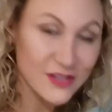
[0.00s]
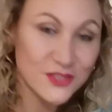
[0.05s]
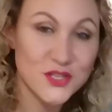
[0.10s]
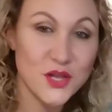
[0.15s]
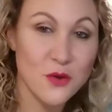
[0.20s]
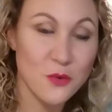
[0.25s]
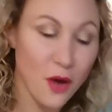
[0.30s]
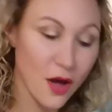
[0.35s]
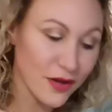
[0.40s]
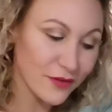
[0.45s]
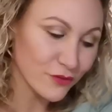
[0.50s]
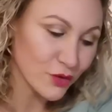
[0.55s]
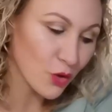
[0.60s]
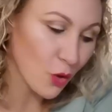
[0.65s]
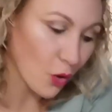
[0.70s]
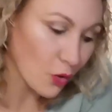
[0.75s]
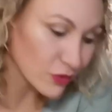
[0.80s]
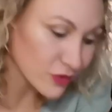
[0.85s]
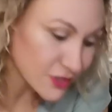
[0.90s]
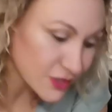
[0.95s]
So I've
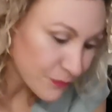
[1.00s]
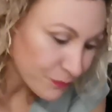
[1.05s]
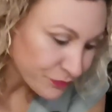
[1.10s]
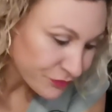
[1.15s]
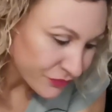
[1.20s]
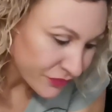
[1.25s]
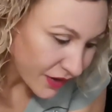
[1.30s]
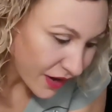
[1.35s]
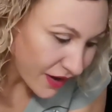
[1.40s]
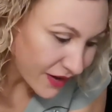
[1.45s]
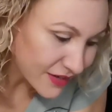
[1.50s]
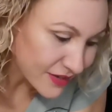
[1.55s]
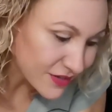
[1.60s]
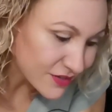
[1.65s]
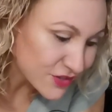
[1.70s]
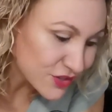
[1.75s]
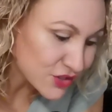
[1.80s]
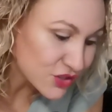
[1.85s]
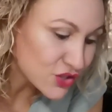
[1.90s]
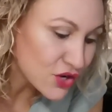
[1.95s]
got a
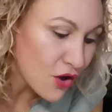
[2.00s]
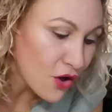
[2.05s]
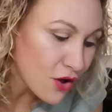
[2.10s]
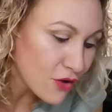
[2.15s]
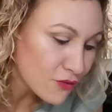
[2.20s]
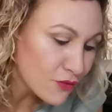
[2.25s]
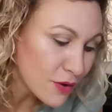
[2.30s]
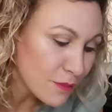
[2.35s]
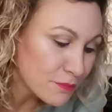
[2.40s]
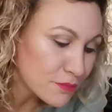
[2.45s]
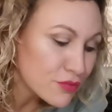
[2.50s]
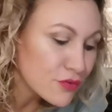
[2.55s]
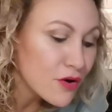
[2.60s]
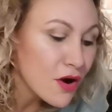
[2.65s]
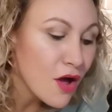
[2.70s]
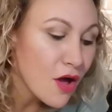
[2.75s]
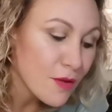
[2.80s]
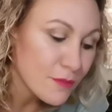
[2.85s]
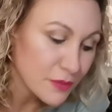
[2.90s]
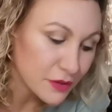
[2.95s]
Stara
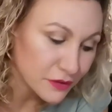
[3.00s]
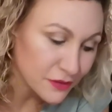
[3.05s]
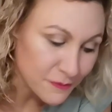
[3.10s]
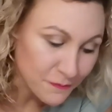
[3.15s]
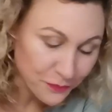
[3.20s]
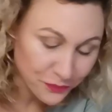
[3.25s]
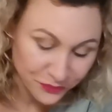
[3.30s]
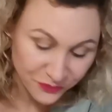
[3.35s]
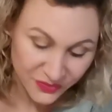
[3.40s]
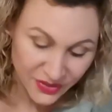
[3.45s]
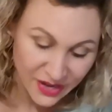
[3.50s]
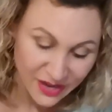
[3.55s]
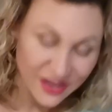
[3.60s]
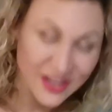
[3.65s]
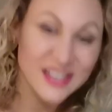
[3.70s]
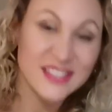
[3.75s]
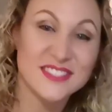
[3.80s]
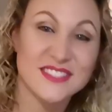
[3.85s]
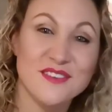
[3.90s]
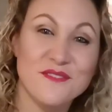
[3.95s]
Pramen.
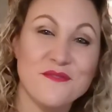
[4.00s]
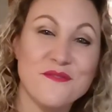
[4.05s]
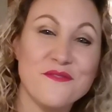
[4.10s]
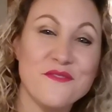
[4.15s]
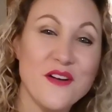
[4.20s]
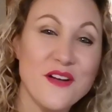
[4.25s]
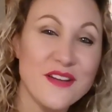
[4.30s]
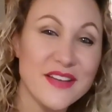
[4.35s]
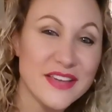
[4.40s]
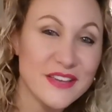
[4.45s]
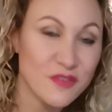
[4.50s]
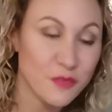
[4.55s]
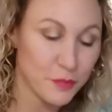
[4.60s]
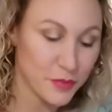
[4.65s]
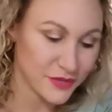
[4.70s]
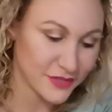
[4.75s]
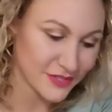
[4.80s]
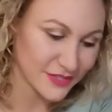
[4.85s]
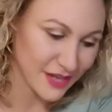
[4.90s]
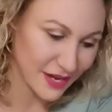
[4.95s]
It's at
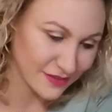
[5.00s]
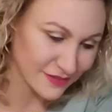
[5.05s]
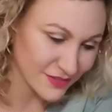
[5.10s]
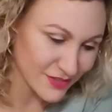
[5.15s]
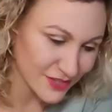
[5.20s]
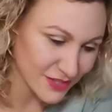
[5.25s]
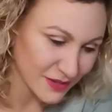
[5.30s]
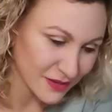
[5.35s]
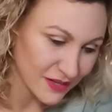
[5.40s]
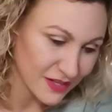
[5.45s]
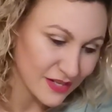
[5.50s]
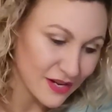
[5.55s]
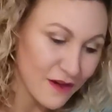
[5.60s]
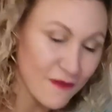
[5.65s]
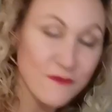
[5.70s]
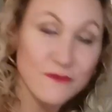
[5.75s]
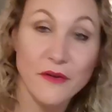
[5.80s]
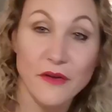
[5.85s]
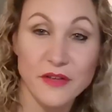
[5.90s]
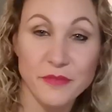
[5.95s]
5%,
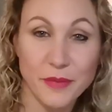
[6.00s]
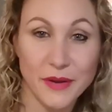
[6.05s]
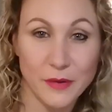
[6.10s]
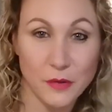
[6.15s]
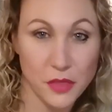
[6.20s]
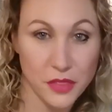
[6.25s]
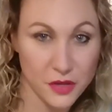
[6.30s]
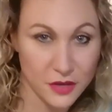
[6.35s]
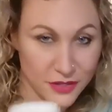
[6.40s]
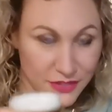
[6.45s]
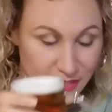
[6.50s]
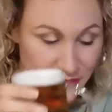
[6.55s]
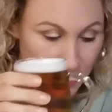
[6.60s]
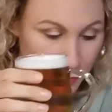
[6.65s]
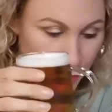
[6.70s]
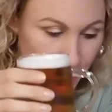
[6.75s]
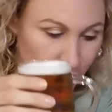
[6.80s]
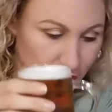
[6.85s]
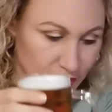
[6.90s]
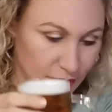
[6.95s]
£5.30 a
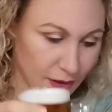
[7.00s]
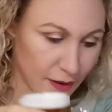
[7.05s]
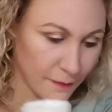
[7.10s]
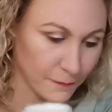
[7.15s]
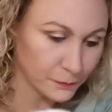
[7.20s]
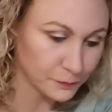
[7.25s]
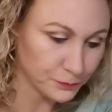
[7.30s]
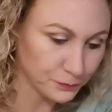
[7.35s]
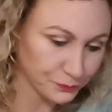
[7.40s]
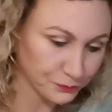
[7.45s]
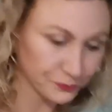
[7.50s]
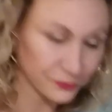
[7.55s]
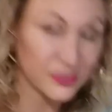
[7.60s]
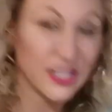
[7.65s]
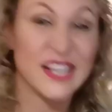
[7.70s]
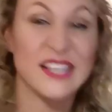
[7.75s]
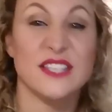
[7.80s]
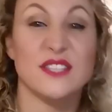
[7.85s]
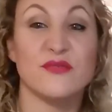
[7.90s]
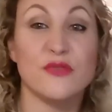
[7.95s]
pint here.
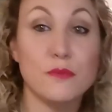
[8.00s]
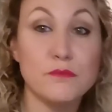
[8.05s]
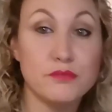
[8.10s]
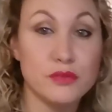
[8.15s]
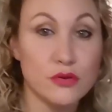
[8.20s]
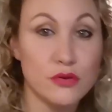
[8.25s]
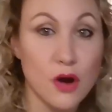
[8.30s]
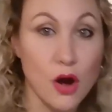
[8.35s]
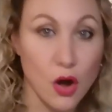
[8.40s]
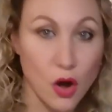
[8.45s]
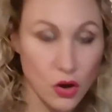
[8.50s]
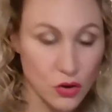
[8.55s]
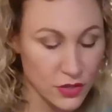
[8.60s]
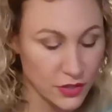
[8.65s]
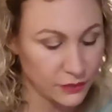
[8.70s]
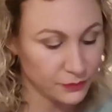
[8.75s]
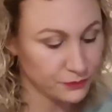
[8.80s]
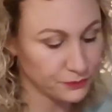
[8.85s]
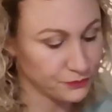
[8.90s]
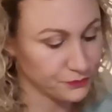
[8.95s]
It's from Prague.